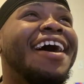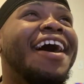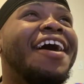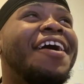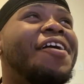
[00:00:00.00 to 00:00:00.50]

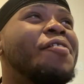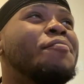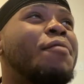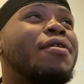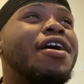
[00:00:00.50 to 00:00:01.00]
Um,
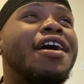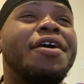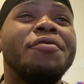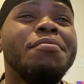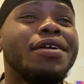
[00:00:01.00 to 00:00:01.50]

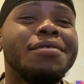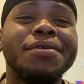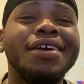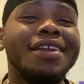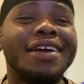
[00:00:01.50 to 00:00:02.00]
but we about to
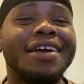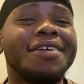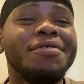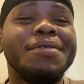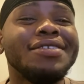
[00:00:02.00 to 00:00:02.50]
be in there.
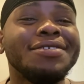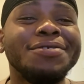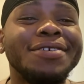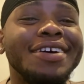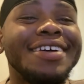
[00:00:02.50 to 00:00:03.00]
We about to
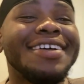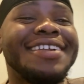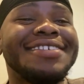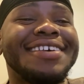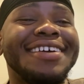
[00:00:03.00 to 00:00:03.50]
do it.
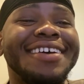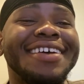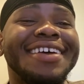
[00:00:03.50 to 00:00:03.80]
Let's get it.